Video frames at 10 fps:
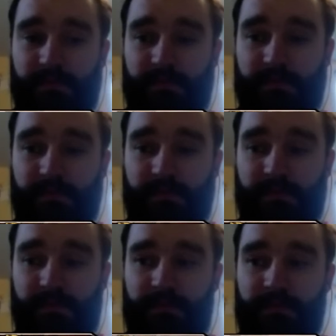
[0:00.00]

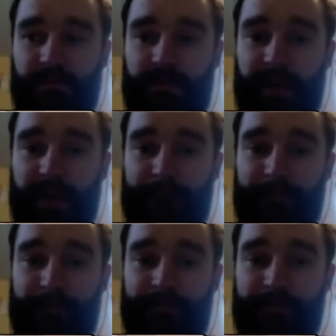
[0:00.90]

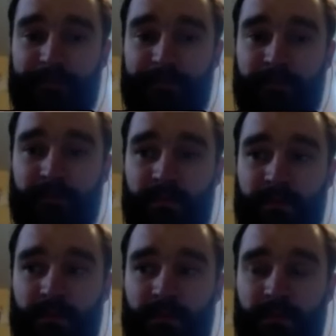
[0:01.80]

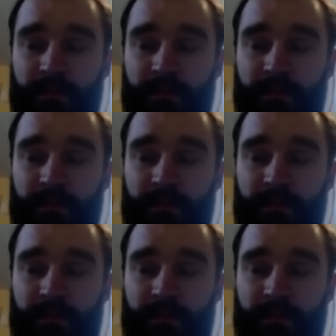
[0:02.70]
No words are spoken by the person on screen.